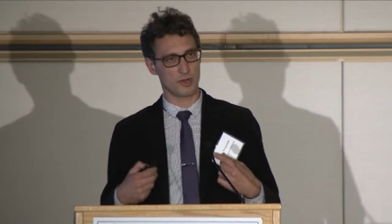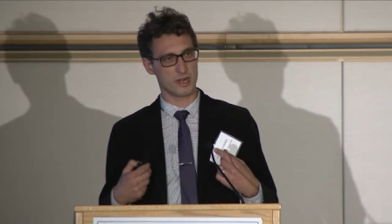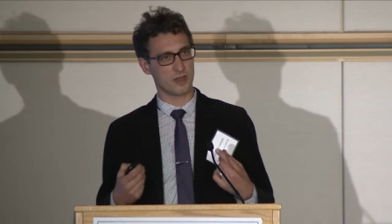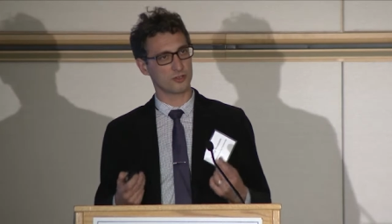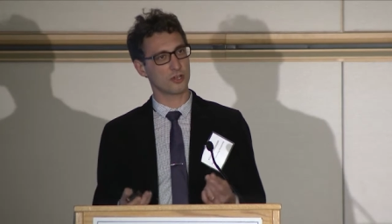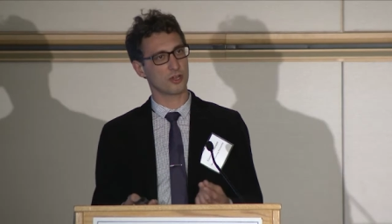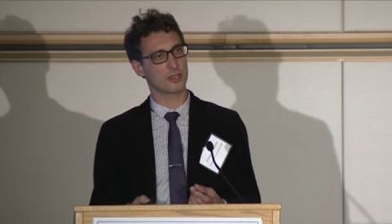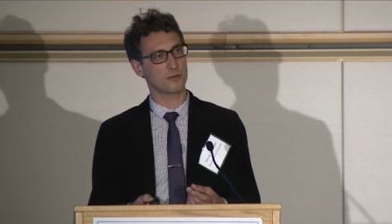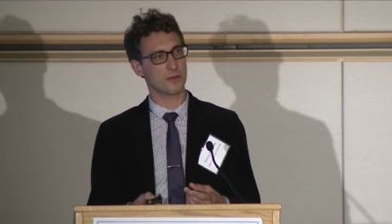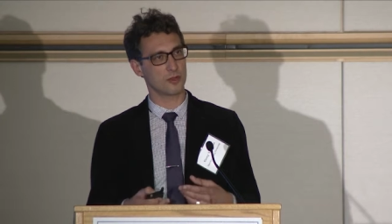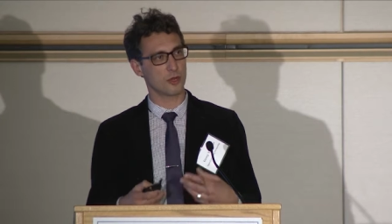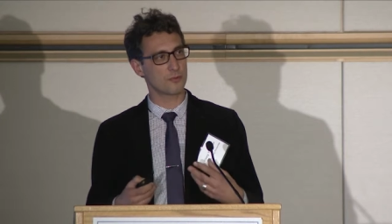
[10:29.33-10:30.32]
now talking
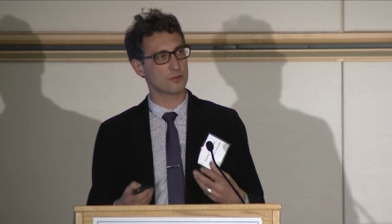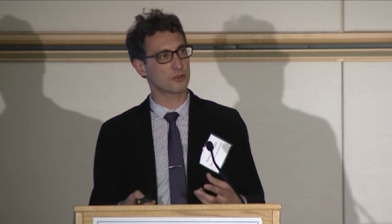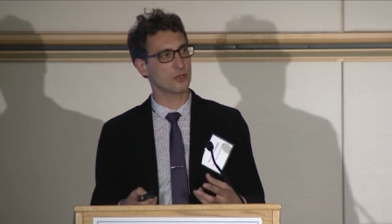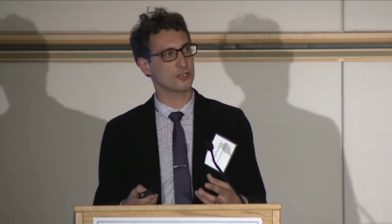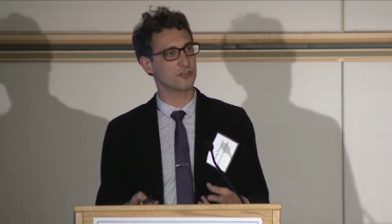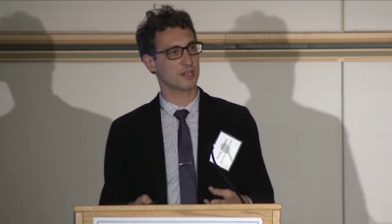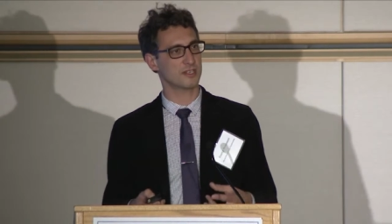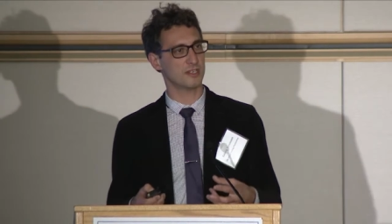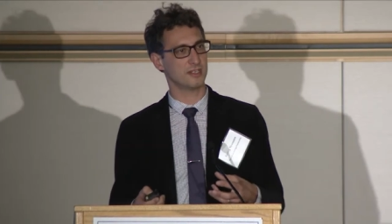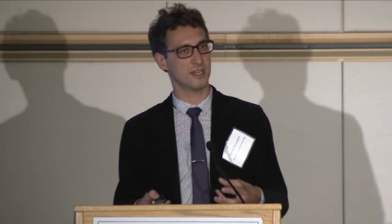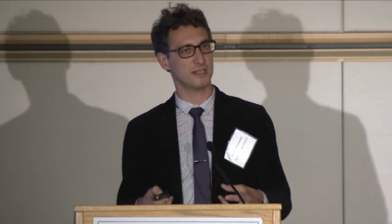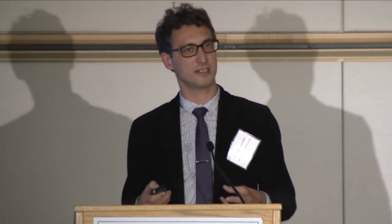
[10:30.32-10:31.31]
about open contracting
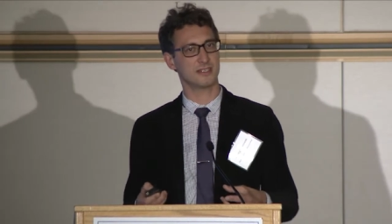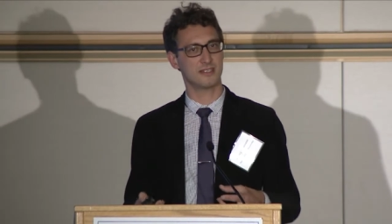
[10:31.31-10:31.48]
data